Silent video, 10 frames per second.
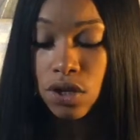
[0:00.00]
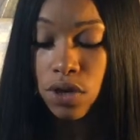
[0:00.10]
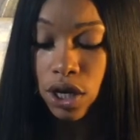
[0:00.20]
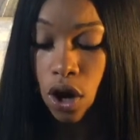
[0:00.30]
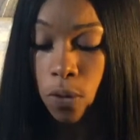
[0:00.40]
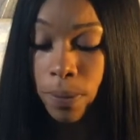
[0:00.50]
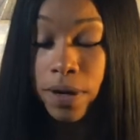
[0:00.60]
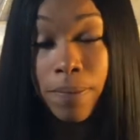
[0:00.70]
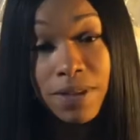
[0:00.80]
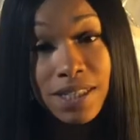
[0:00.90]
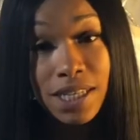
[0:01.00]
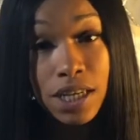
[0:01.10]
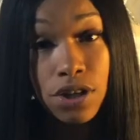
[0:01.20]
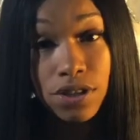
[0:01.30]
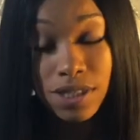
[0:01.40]
you can open up the
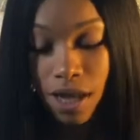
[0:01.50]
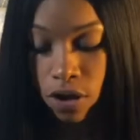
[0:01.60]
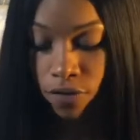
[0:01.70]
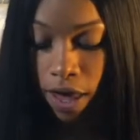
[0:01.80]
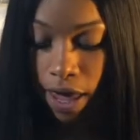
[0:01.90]
tea yourself,